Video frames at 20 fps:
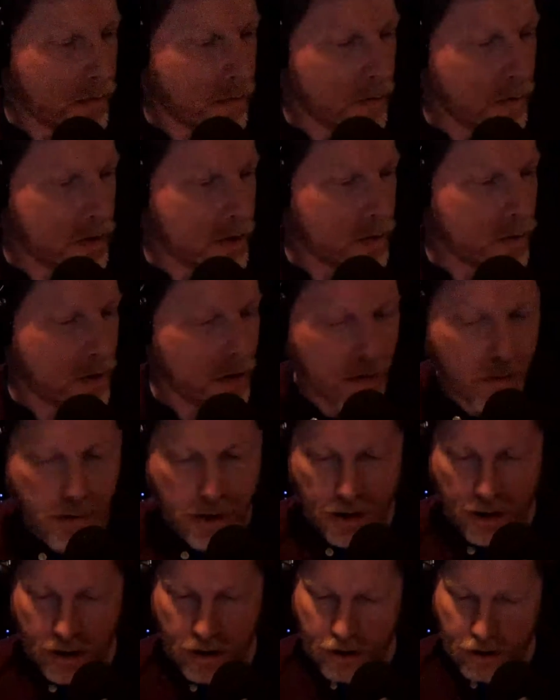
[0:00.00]
which is with your
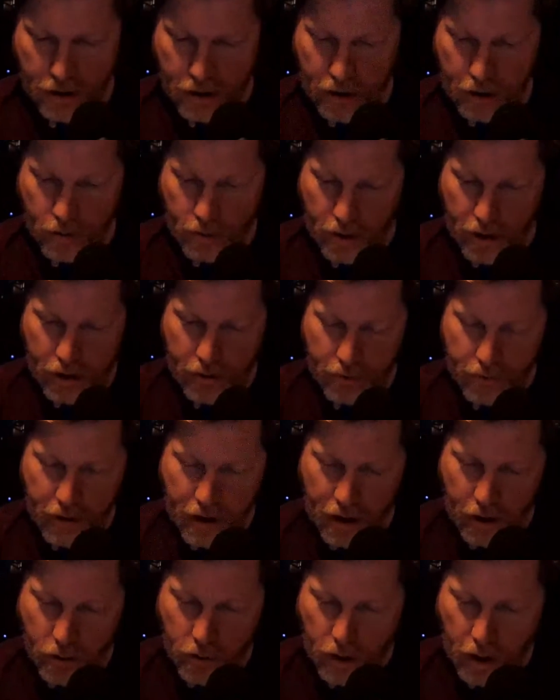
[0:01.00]
band, and you have
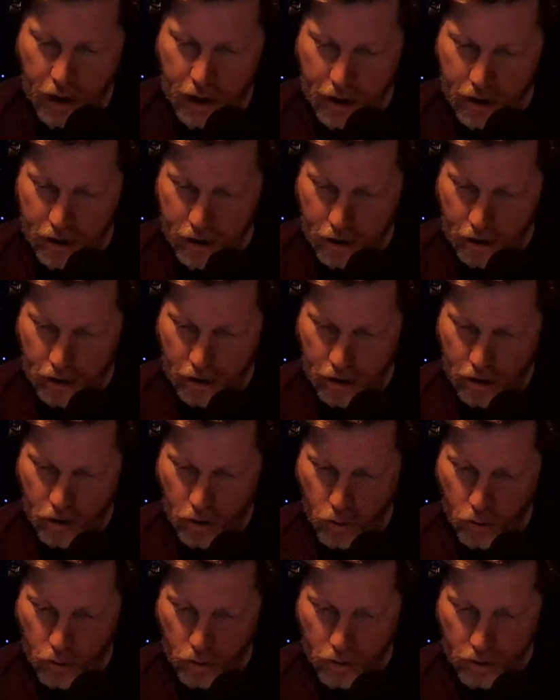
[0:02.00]
now Late and
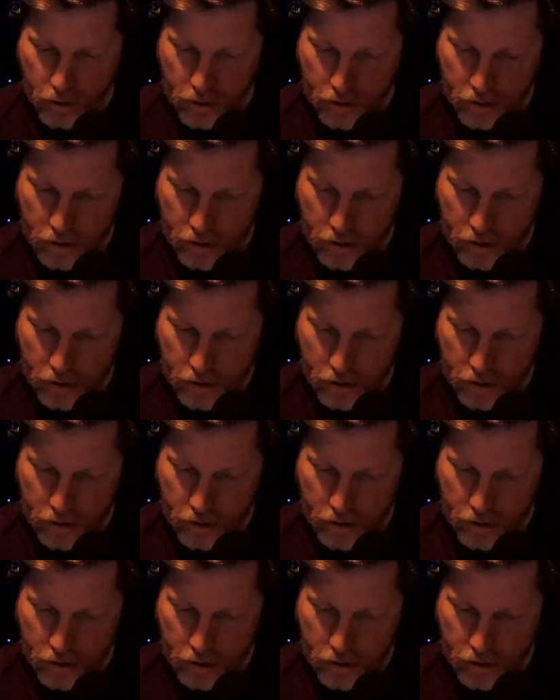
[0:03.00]
Alone.